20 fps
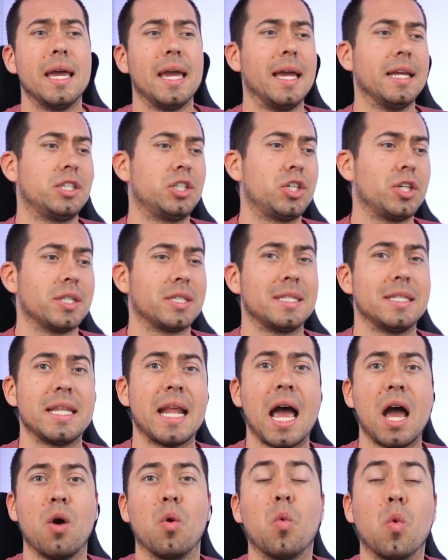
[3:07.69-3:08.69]
It's just
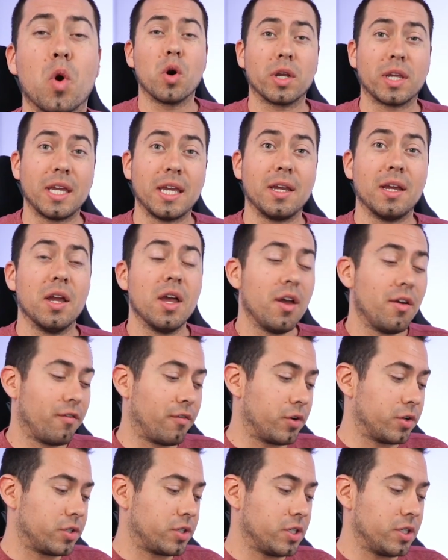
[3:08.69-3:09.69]
not working
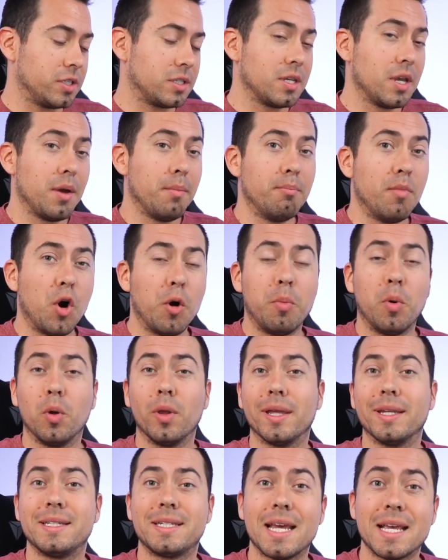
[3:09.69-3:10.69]
versus
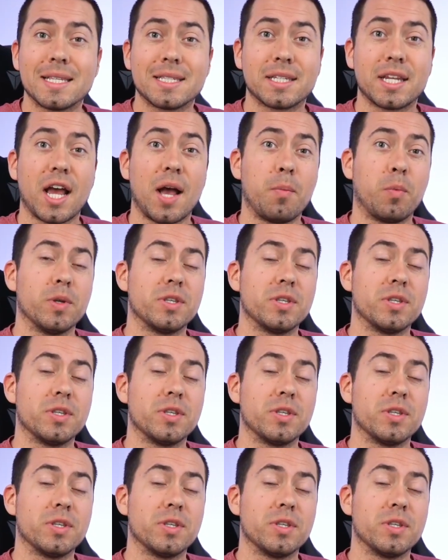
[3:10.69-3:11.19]
mobile and desktop.